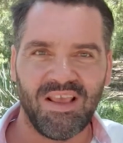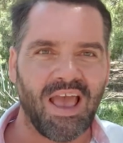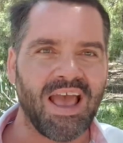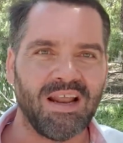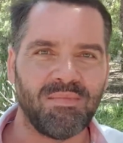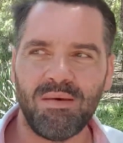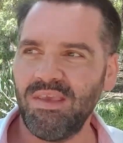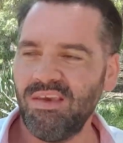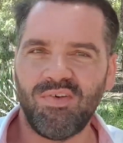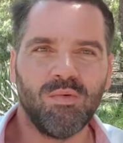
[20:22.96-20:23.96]
and
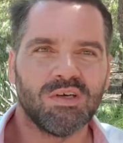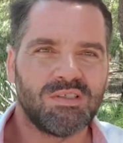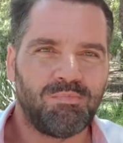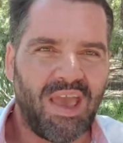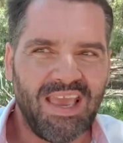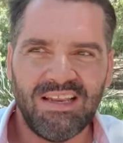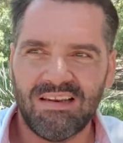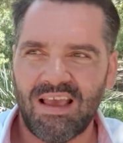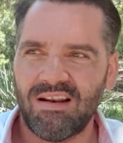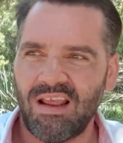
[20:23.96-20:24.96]
maybe if he was
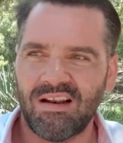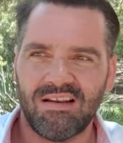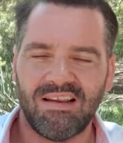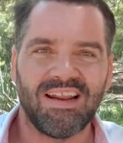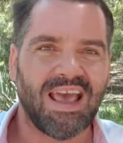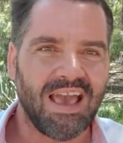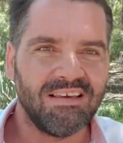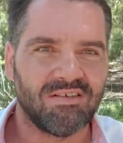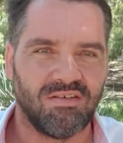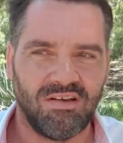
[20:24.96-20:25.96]
pain and
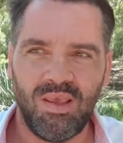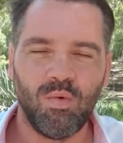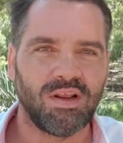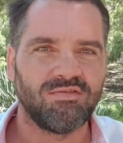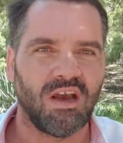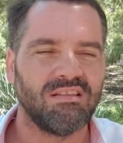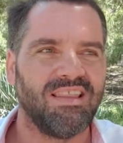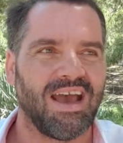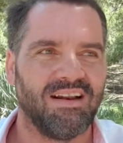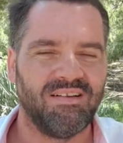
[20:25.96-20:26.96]
anger, he would have done
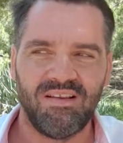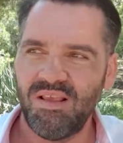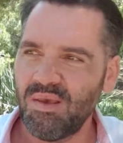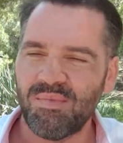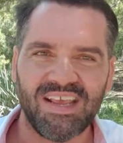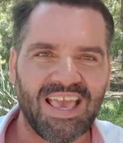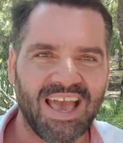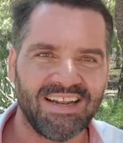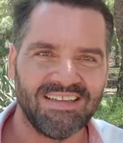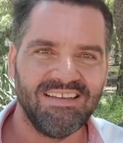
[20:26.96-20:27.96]
that. But
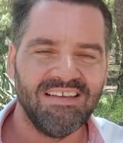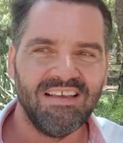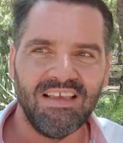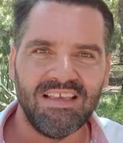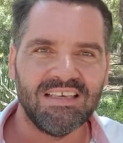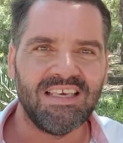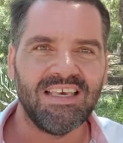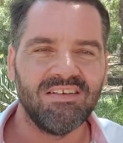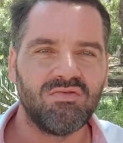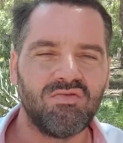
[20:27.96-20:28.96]
again,
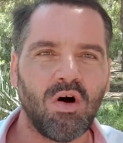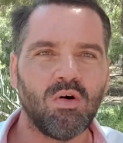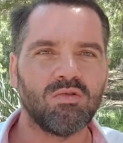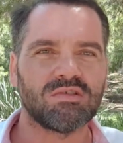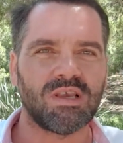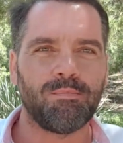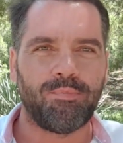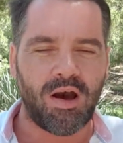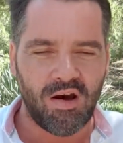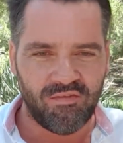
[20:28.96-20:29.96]
he rose
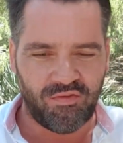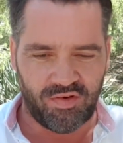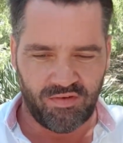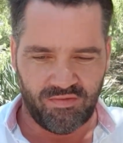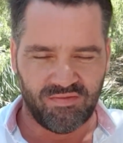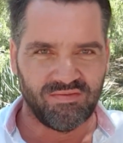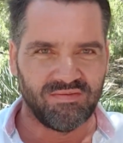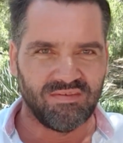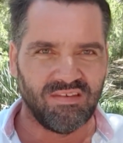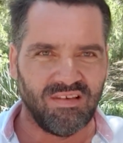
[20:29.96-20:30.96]
above.
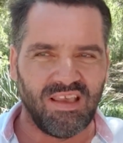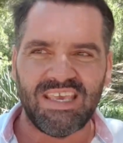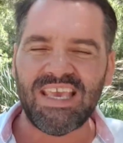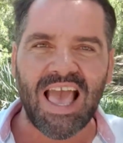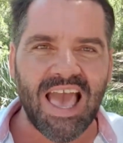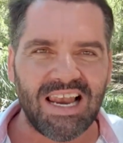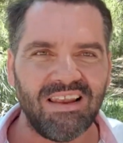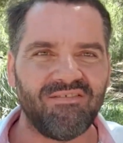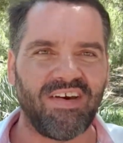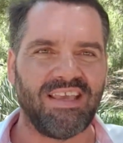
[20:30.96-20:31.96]
He
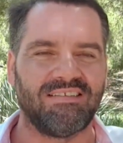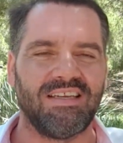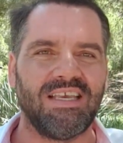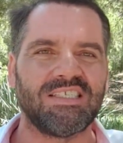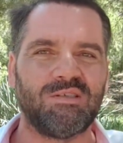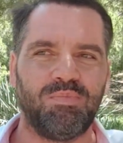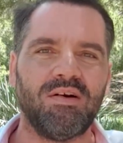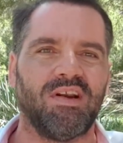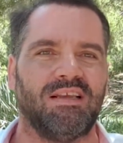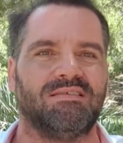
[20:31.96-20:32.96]
elevated his
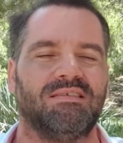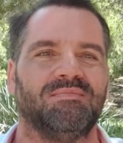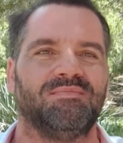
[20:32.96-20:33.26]
spirit